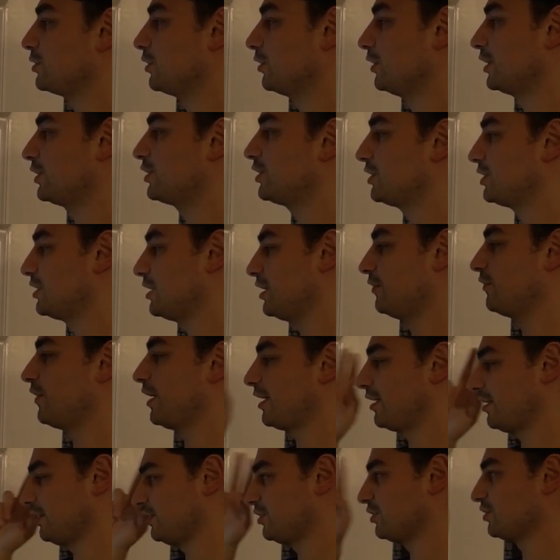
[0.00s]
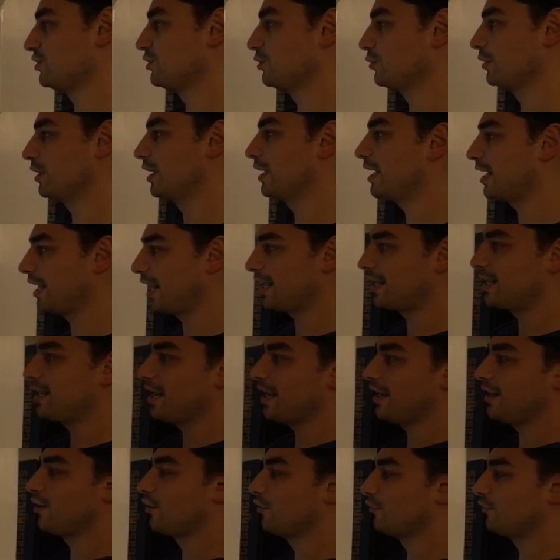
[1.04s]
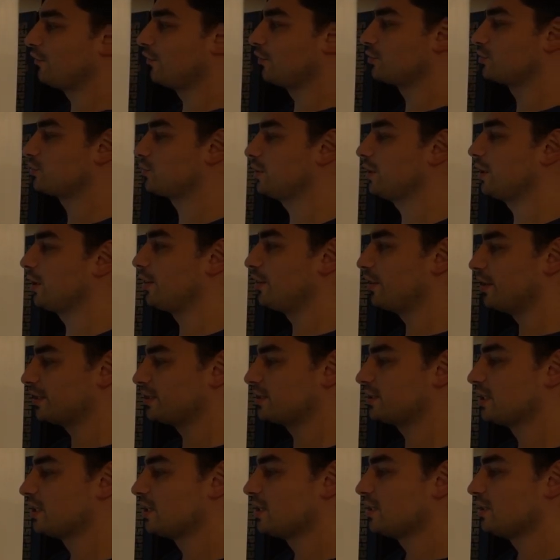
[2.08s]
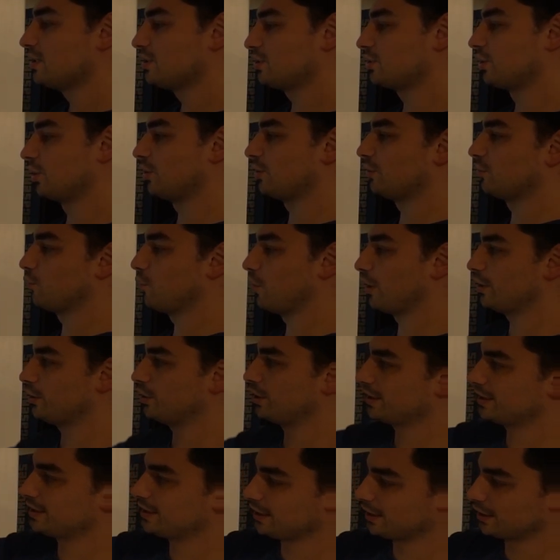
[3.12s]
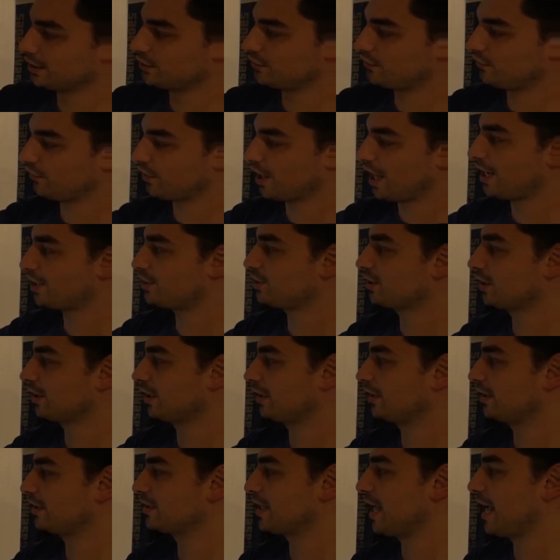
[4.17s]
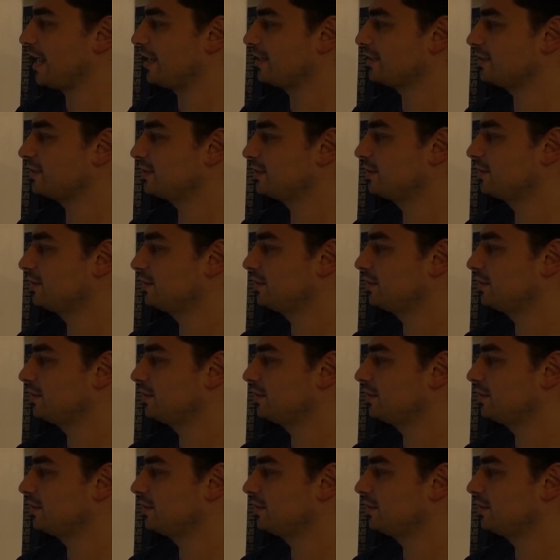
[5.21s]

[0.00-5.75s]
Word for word: So let's just see if I could just do it. Again, I can't go full screen on this certain one. You can see this flash and then like this S.